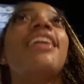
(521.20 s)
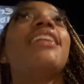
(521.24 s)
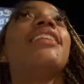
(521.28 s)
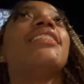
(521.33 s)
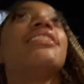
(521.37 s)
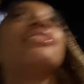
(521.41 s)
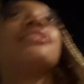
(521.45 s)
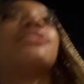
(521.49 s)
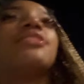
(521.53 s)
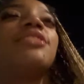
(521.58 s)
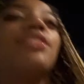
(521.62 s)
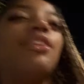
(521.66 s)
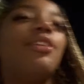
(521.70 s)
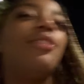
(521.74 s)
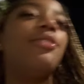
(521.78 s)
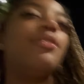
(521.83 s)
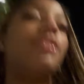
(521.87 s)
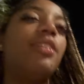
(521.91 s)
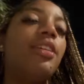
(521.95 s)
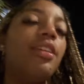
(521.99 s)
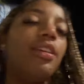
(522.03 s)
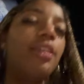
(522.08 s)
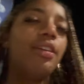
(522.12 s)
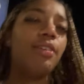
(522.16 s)
So
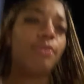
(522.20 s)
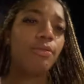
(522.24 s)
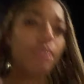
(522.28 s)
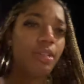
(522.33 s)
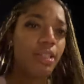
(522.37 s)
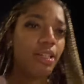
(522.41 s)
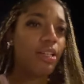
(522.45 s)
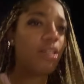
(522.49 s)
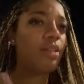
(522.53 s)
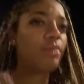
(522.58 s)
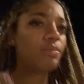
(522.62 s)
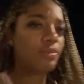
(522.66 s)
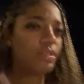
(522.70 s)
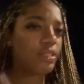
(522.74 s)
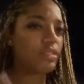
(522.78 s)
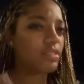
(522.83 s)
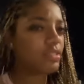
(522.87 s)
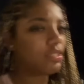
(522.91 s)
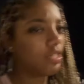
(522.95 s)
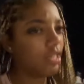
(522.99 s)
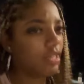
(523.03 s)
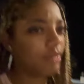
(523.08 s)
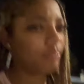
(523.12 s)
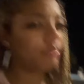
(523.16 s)
yeah, we're gonna update
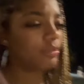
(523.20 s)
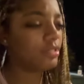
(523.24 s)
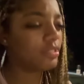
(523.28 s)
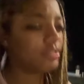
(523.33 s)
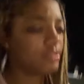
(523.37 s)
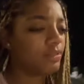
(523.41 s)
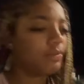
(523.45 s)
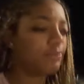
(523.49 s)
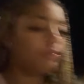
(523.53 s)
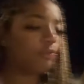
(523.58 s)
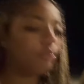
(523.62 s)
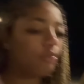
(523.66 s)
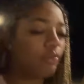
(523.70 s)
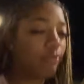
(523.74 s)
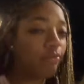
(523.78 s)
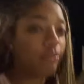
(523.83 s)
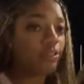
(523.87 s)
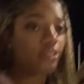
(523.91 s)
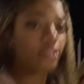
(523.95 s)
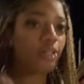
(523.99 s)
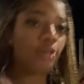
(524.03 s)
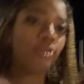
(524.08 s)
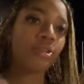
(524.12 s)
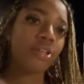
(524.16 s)
y'all if we get some food. If we
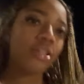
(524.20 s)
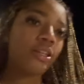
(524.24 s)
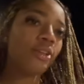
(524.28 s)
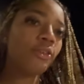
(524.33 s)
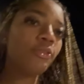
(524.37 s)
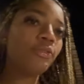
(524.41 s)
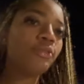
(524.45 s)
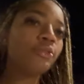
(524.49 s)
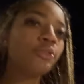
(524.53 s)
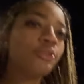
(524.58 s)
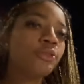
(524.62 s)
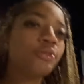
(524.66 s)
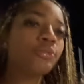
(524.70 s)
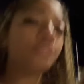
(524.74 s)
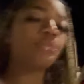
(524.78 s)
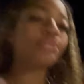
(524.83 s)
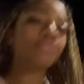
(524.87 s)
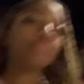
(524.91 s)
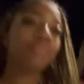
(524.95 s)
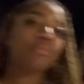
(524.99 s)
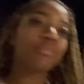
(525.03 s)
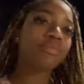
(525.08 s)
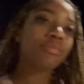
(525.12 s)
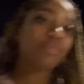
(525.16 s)
don't get no food,
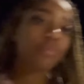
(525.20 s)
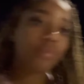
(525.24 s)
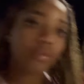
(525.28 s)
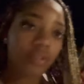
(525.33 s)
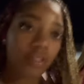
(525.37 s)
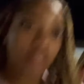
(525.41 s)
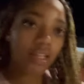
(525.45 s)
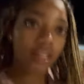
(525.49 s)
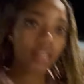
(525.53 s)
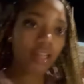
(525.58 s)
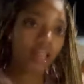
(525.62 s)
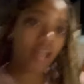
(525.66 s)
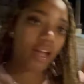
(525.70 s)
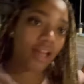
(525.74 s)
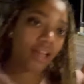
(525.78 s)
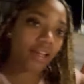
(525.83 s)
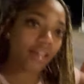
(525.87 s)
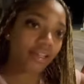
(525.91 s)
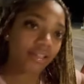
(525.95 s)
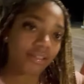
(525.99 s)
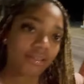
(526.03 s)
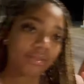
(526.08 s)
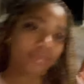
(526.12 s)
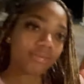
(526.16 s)
good night.